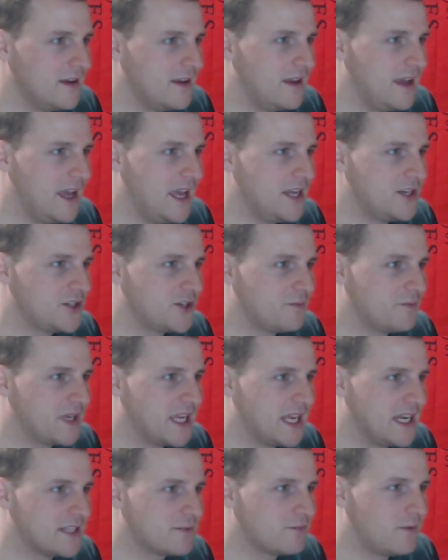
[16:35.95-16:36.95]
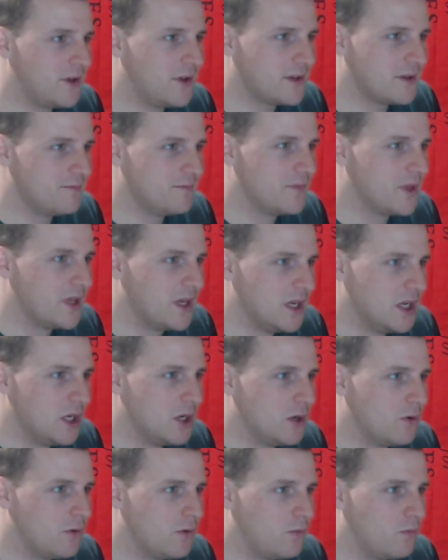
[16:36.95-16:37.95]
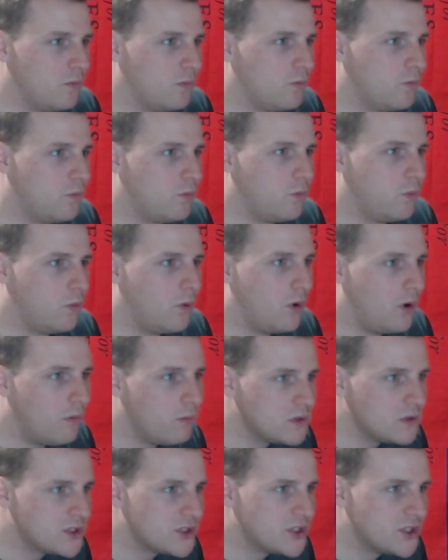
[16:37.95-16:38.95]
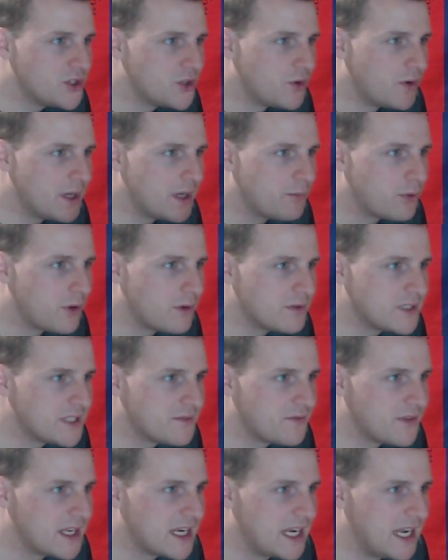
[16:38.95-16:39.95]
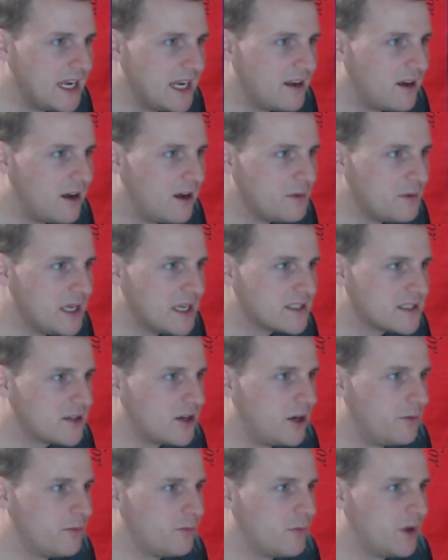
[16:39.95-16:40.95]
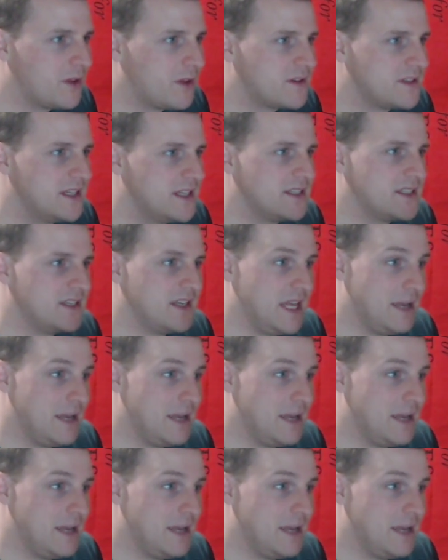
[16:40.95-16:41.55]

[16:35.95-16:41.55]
Hey, John McGuinness, welcome. What was the joining process for the Canadian Army as a Commonwealth citizen?